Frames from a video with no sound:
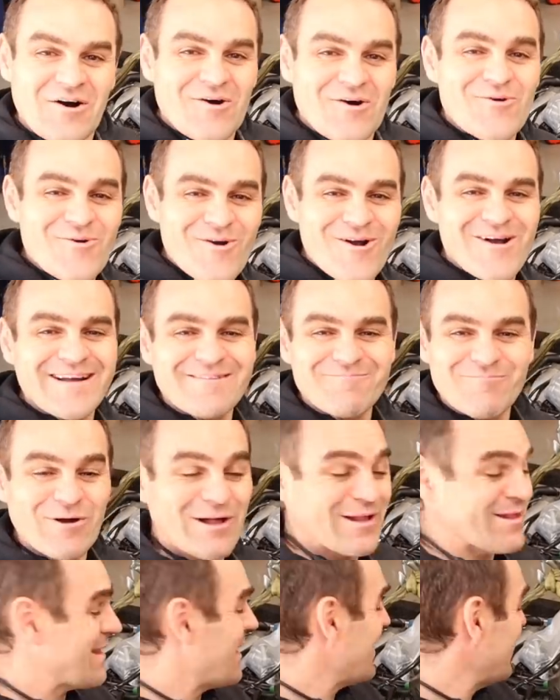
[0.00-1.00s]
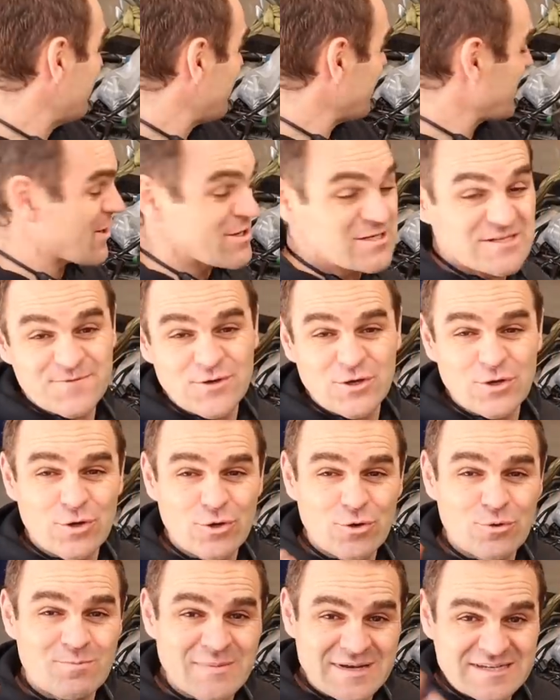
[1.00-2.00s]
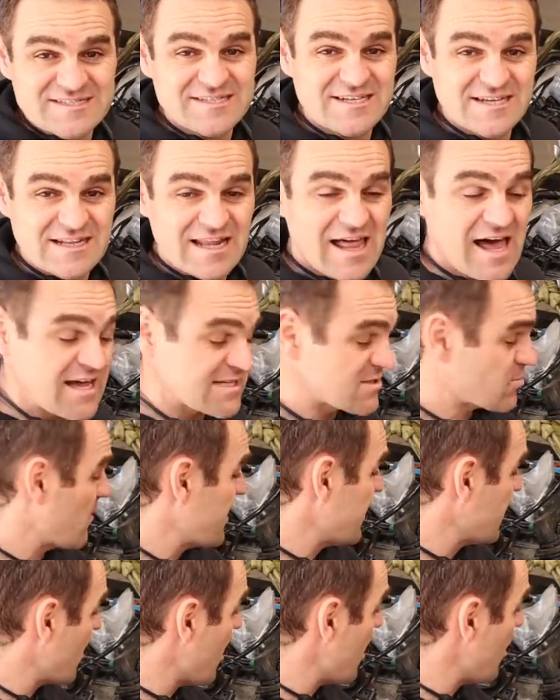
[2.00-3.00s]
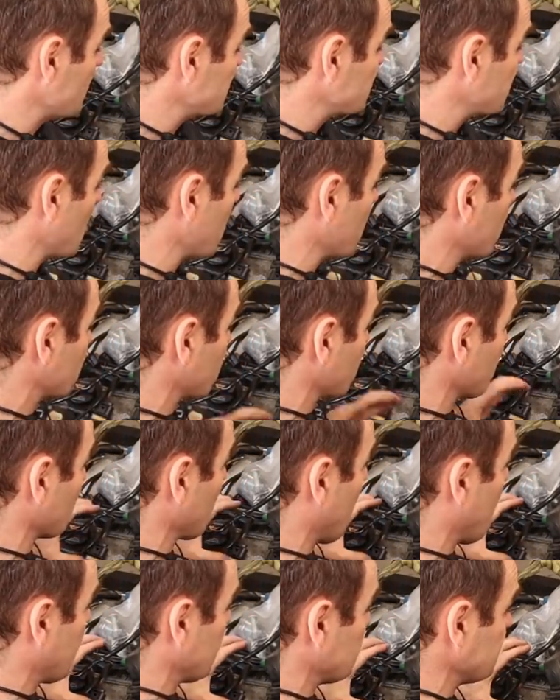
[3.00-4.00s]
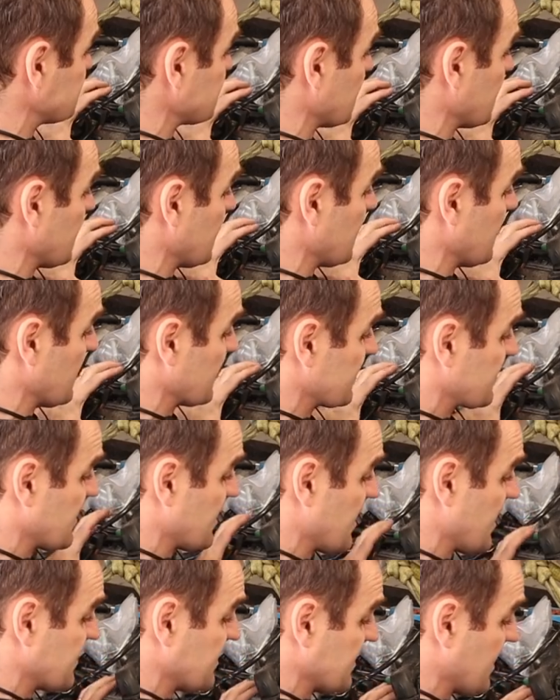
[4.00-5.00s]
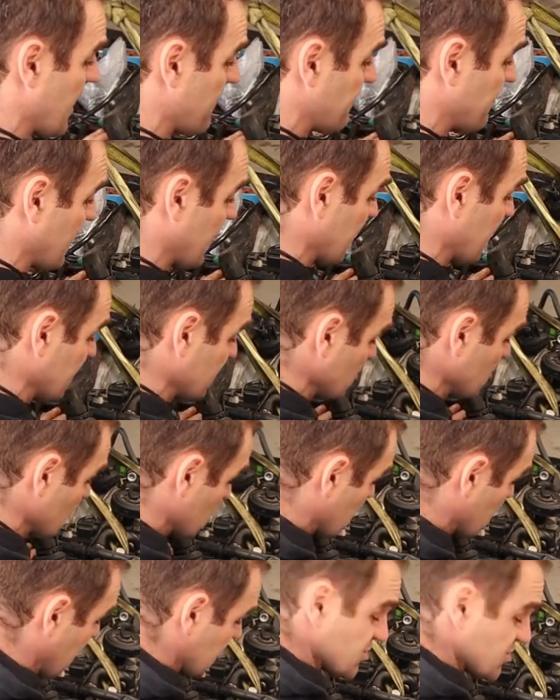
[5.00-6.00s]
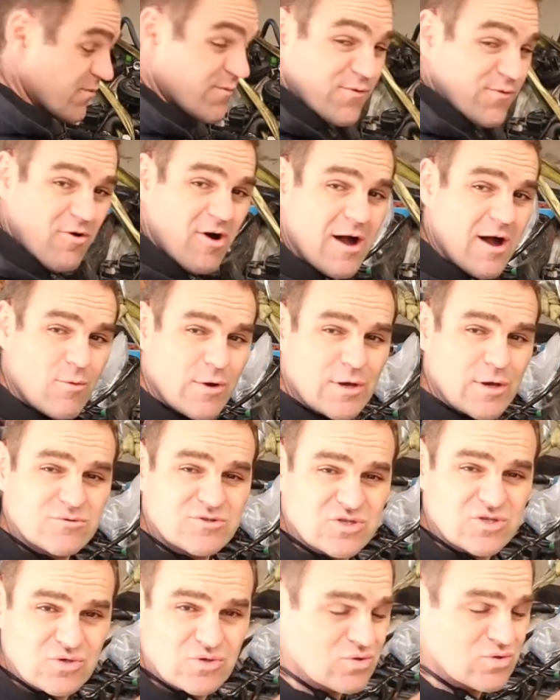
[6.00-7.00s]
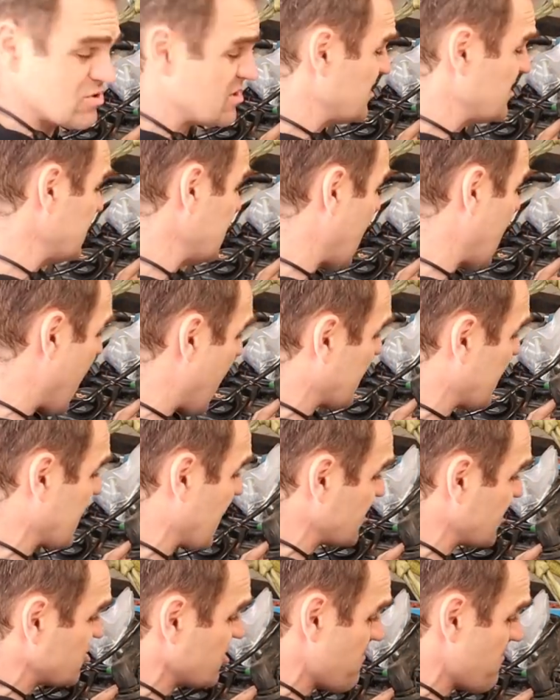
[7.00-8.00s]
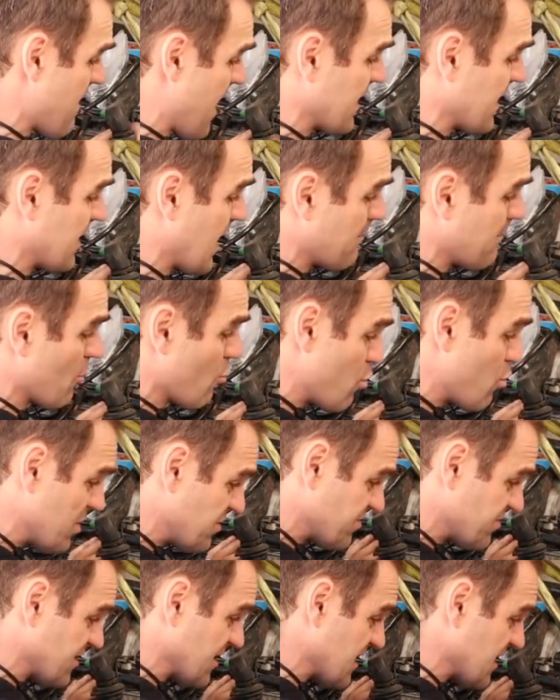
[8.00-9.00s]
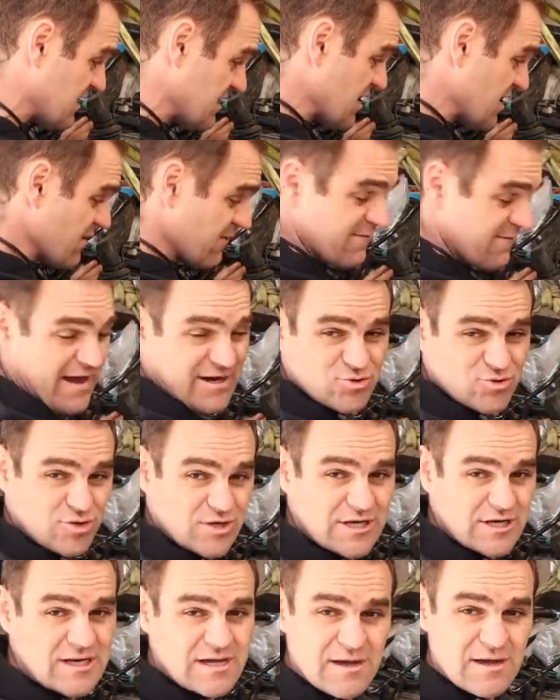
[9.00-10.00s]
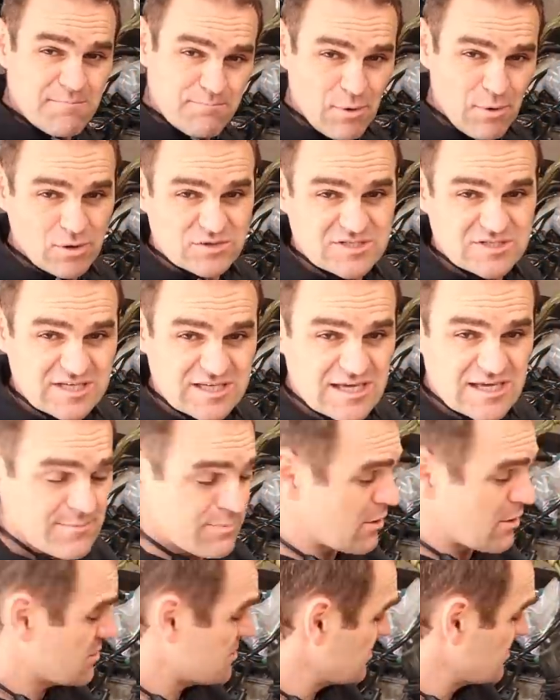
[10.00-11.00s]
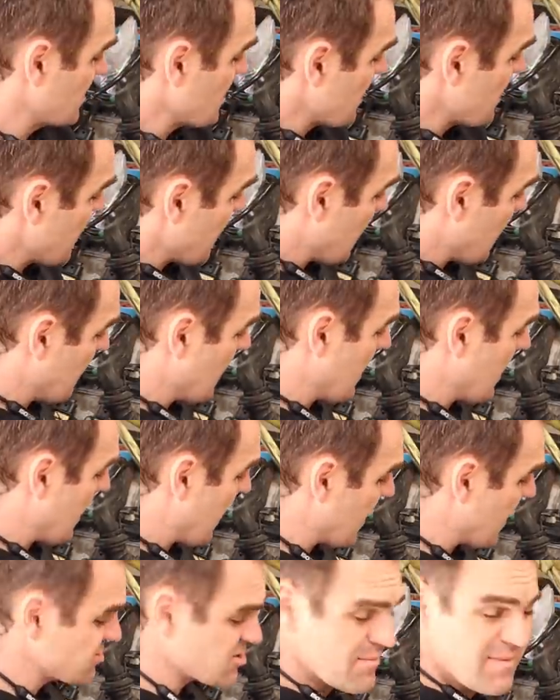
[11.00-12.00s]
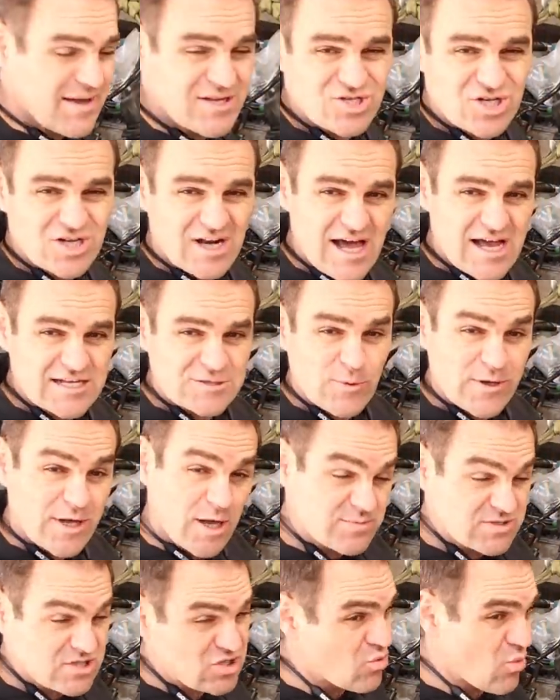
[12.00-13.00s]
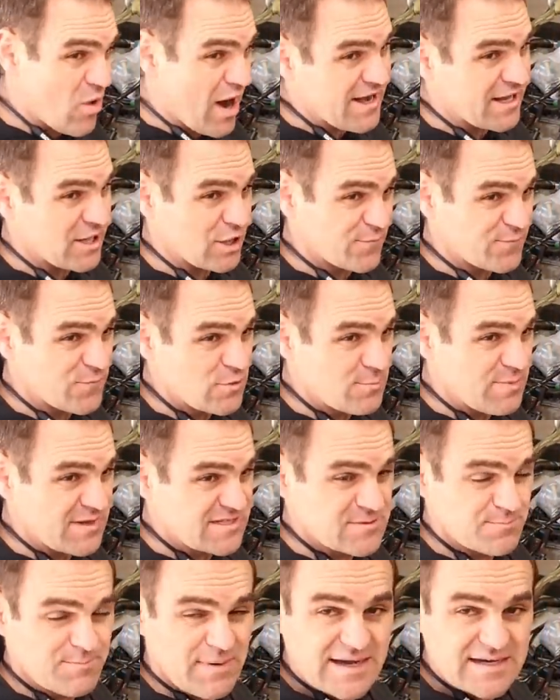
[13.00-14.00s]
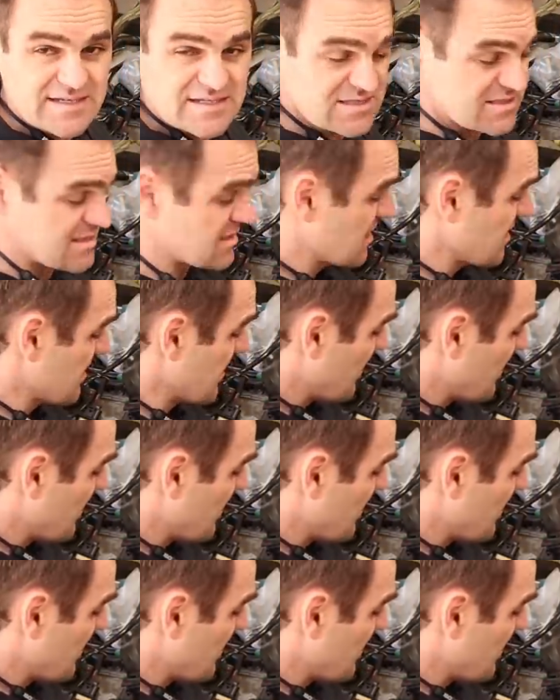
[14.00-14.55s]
All right, well, for those of you who missed it last week, I was going through and connecting up a new clutch and flywheel to the Audi engine and made it up with the factory Boxster gearbox. As I mentioned last week, I'm still waiting on a few bits and pieces.